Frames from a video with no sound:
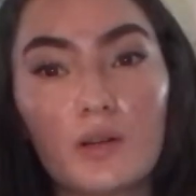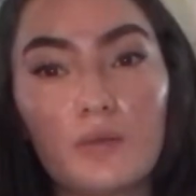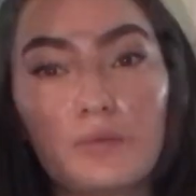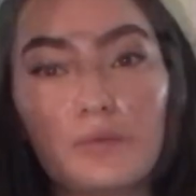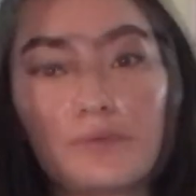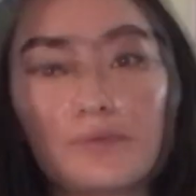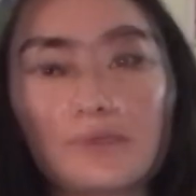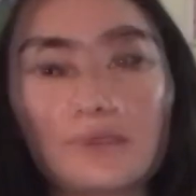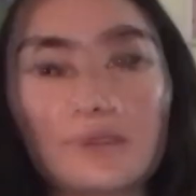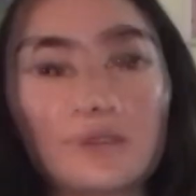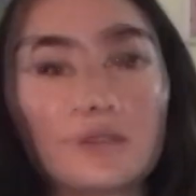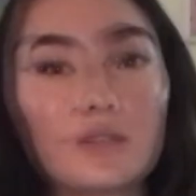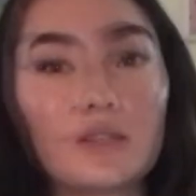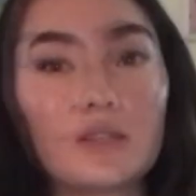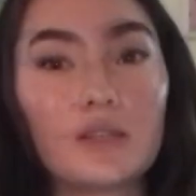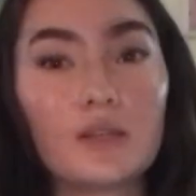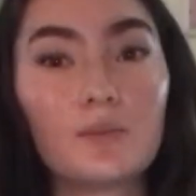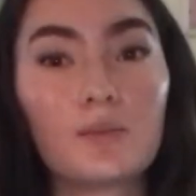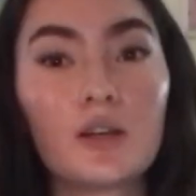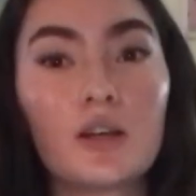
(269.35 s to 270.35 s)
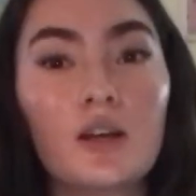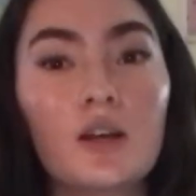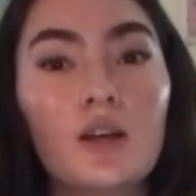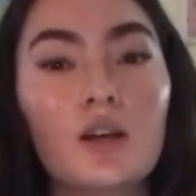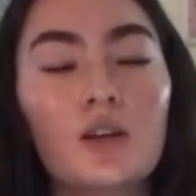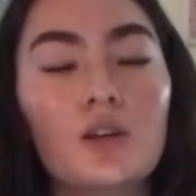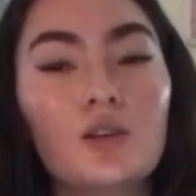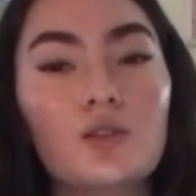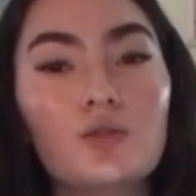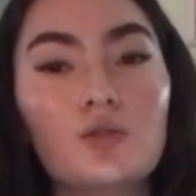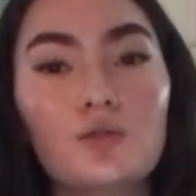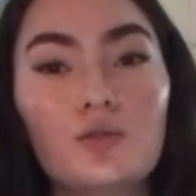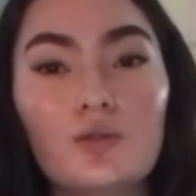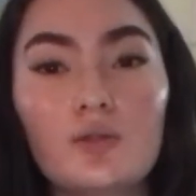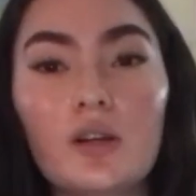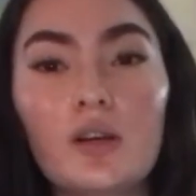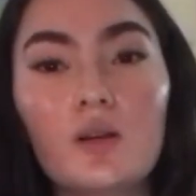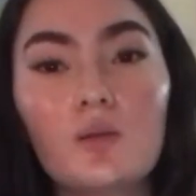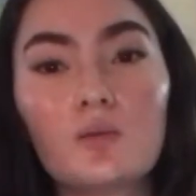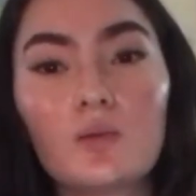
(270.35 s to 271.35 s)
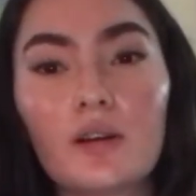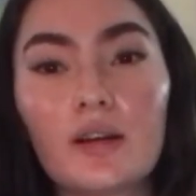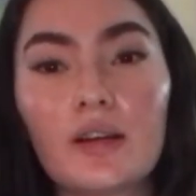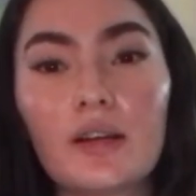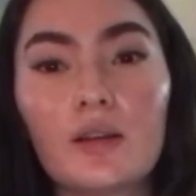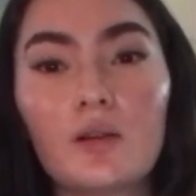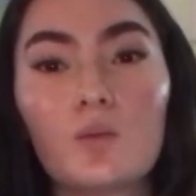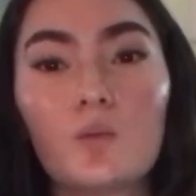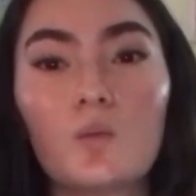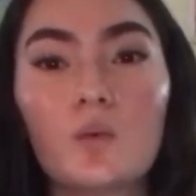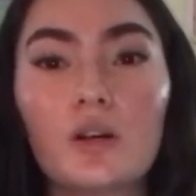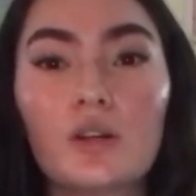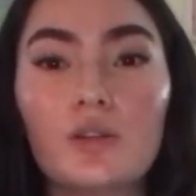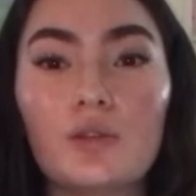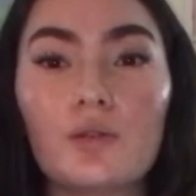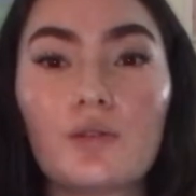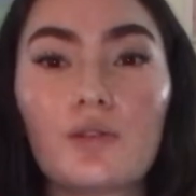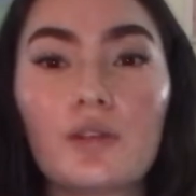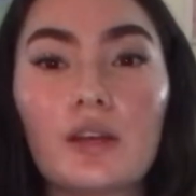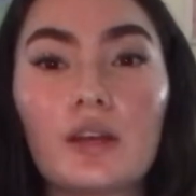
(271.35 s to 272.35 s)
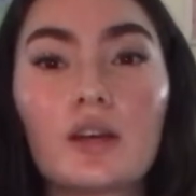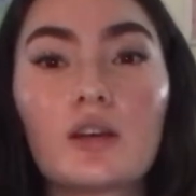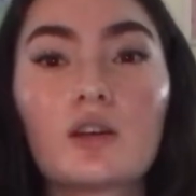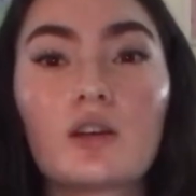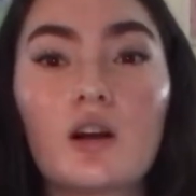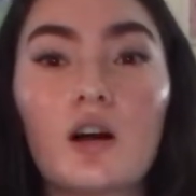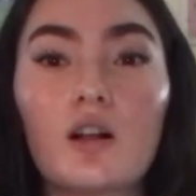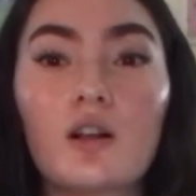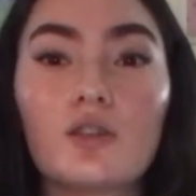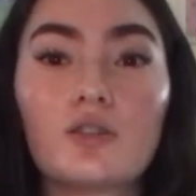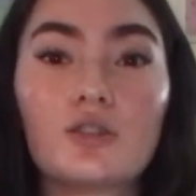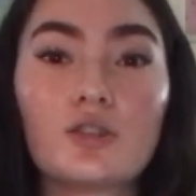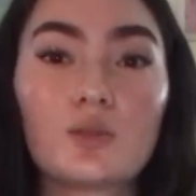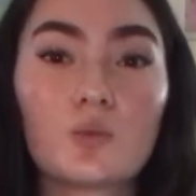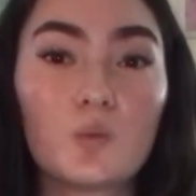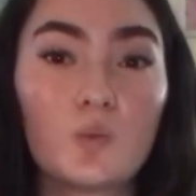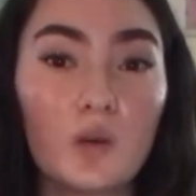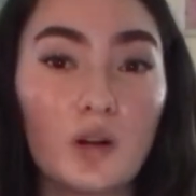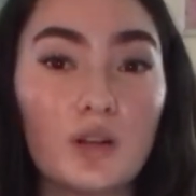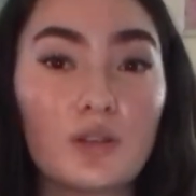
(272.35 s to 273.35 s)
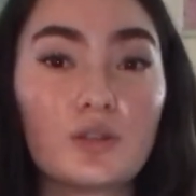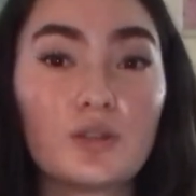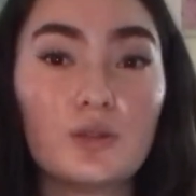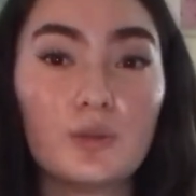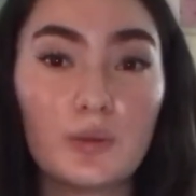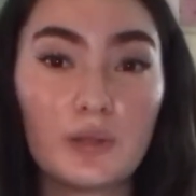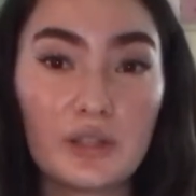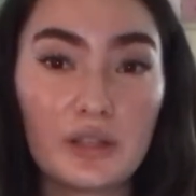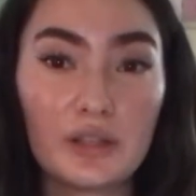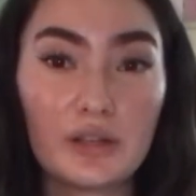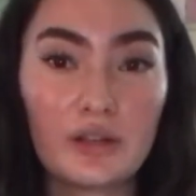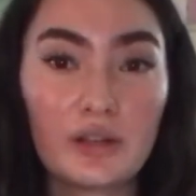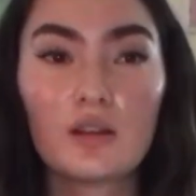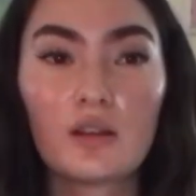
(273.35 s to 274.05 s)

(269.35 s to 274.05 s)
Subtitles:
My third tip, do not write what you think colleges want to hear.